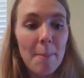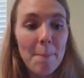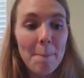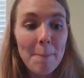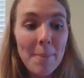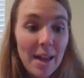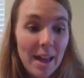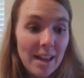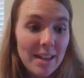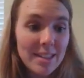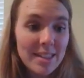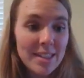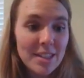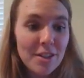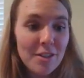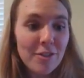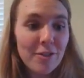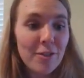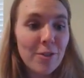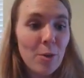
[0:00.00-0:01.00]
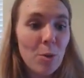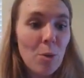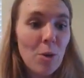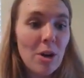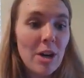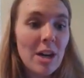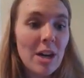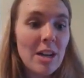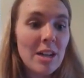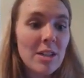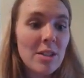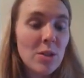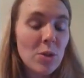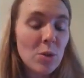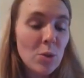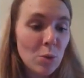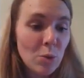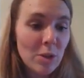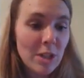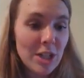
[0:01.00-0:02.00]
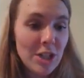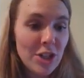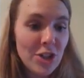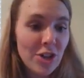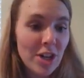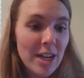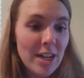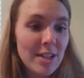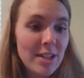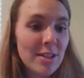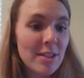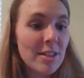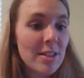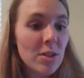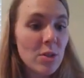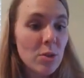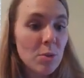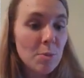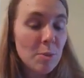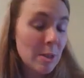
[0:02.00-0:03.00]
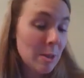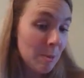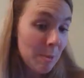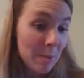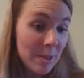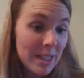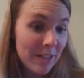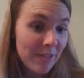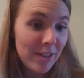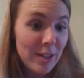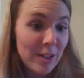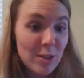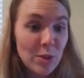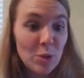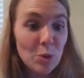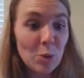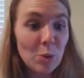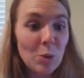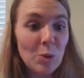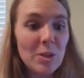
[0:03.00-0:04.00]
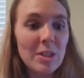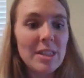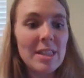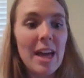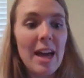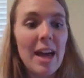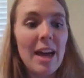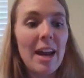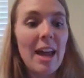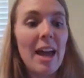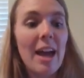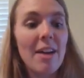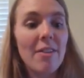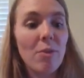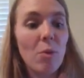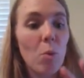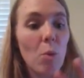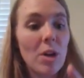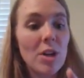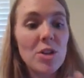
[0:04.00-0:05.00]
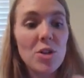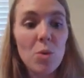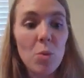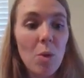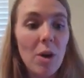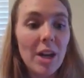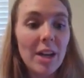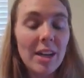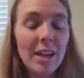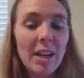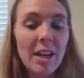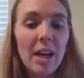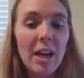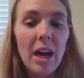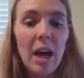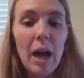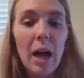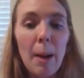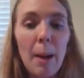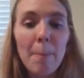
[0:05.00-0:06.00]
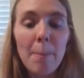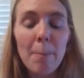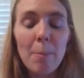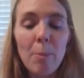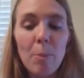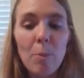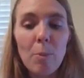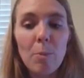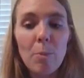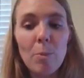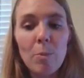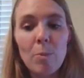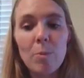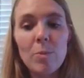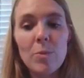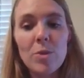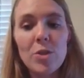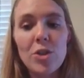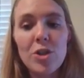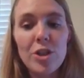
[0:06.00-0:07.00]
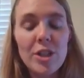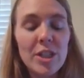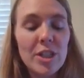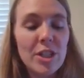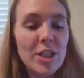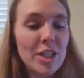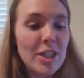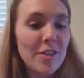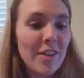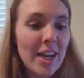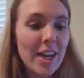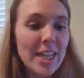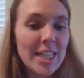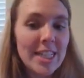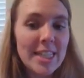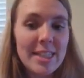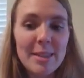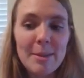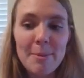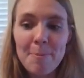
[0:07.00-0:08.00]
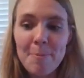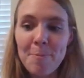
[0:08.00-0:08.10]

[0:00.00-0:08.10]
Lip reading: best for school districts and specific schools that have one-to-one student to device.